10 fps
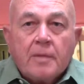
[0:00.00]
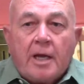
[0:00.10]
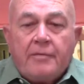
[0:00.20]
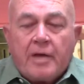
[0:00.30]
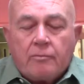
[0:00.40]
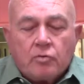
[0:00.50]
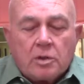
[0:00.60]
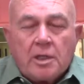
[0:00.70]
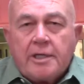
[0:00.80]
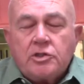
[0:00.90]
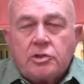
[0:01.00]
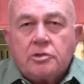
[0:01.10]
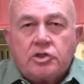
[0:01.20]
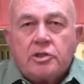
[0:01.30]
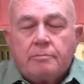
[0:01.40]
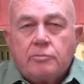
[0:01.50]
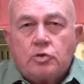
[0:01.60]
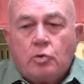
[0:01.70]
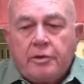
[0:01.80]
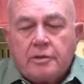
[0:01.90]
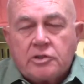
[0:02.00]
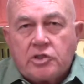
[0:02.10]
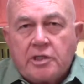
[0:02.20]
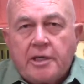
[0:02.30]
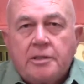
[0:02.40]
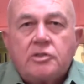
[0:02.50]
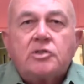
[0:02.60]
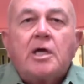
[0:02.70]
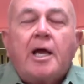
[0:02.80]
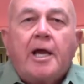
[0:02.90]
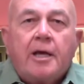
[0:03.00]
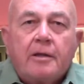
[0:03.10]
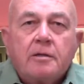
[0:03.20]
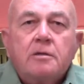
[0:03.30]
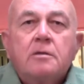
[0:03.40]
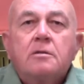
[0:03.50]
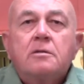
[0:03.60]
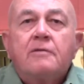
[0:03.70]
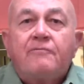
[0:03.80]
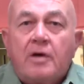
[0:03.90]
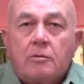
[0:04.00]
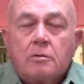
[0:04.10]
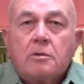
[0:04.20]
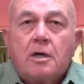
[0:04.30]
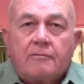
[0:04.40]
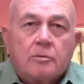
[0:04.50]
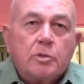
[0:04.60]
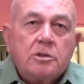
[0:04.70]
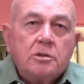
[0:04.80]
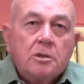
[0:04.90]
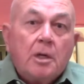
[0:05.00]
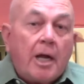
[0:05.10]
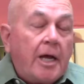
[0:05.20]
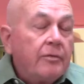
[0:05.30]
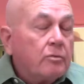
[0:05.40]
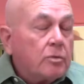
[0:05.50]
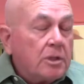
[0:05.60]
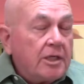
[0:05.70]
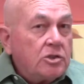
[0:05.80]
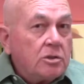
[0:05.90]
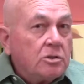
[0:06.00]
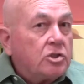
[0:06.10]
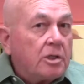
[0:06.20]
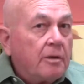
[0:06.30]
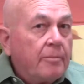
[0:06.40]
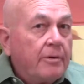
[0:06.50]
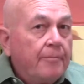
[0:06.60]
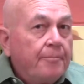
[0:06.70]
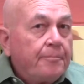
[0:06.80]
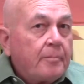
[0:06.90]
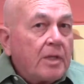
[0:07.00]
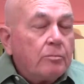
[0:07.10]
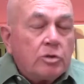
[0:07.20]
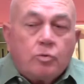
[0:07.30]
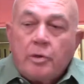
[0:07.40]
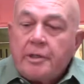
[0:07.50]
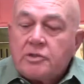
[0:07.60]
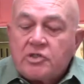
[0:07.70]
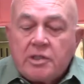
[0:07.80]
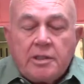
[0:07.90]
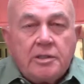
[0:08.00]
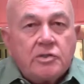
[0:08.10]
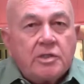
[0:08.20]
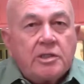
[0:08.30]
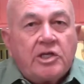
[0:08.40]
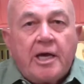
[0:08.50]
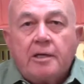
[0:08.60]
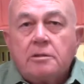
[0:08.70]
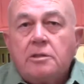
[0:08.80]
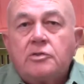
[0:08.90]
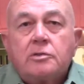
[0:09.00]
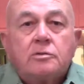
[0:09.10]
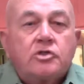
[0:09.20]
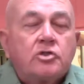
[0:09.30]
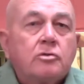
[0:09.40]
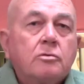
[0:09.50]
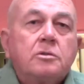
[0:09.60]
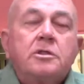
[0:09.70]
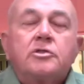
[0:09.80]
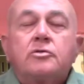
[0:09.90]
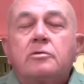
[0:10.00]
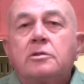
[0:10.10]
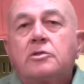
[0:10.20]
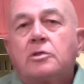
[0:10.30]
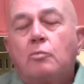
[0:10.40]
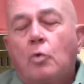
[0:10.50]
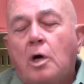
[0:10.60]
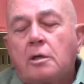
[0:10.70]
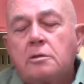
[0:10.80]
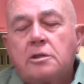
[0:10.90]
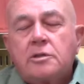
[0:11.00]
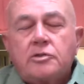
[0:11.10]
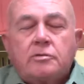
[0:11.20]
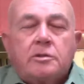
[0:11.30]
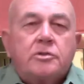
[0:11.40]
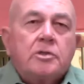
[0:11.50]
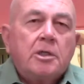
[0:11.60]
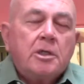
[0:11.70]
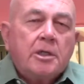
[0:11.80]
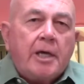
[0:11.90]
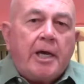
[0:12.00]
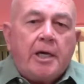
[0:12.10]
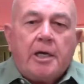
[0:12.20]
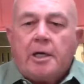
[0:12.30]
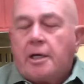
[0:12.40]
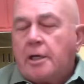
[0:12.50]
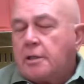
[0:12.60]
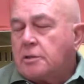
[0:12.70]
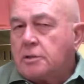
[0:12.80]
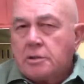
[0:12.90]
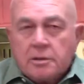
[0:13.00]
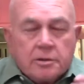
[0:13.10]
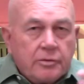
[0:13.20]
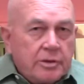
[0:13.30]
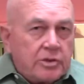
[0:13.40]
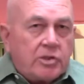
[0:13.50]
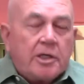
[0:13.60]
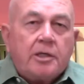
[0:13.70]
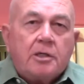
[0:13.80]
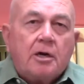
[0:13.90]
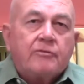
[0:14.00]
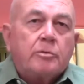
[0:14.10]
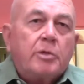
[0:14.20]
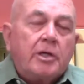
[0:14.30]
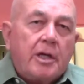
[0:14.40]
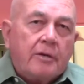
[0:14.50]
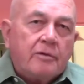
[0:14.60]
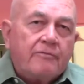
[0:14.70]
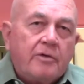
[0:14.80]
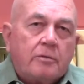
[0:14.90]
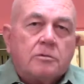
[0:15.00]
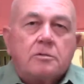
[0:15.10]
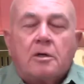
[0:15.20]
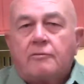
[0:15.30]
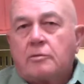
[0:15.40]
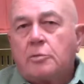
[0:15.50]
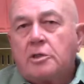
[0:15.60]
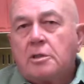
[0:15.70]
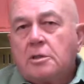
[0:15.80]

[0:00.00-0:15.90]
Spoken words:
And that relationship between the states and the federal government, and the relationship between cities and counties and school districts and water districts and the state government and the federal government,